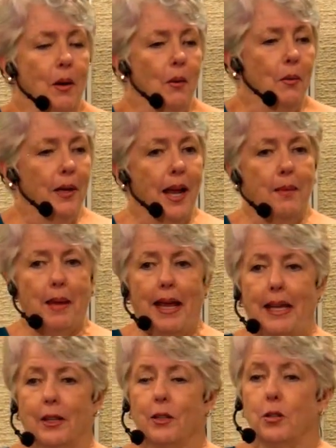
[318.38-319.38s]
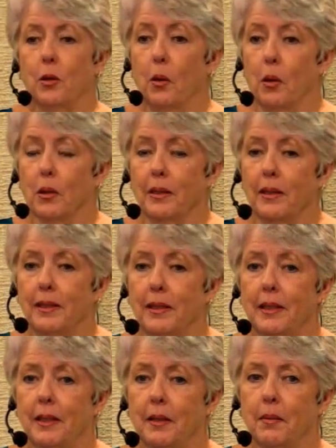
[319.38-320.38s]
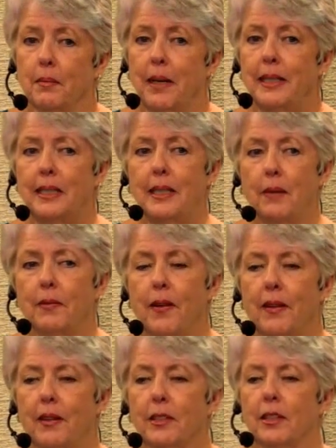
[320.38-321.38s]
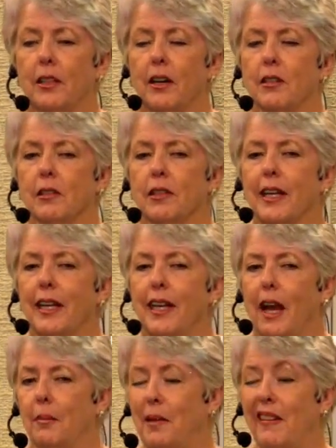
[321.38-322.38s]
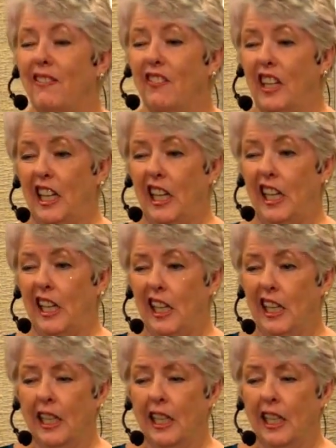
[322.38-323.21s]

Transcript: When I'm 8 years old, my stepfather starts looking at me funny.